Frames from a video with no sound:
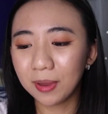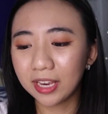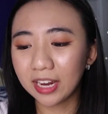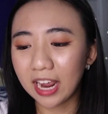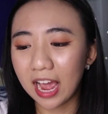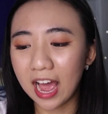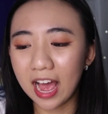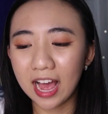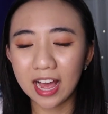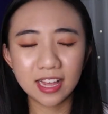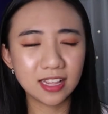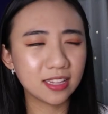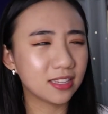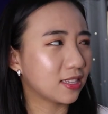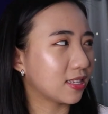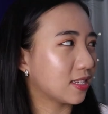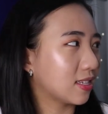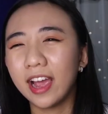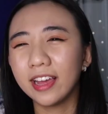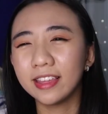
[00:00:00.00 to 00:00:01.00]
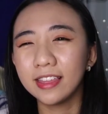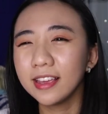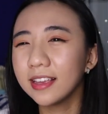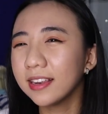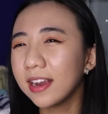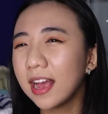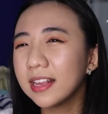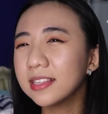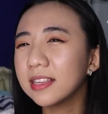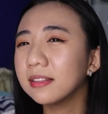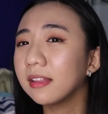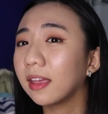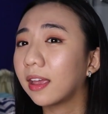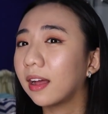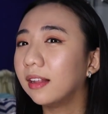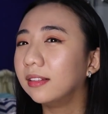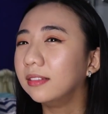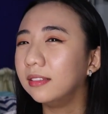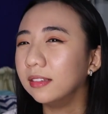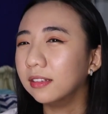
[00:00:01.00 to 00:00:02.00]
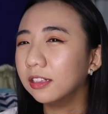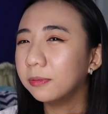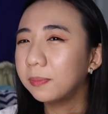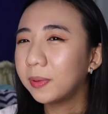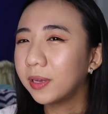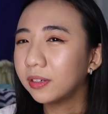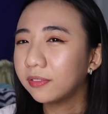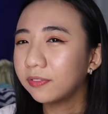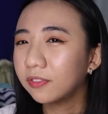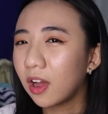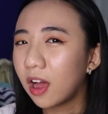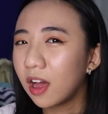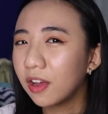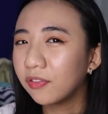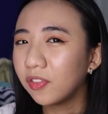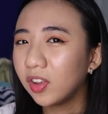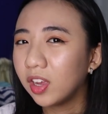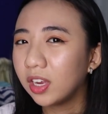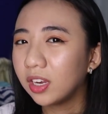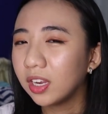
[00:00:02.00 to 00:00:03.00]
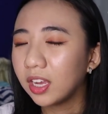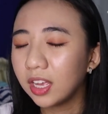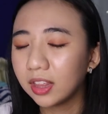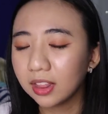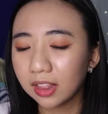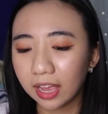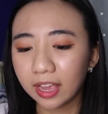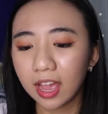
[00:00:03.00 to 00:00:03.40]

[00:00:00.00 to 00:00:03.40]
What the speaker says: It has, I think it has like a little bit of coffee in it.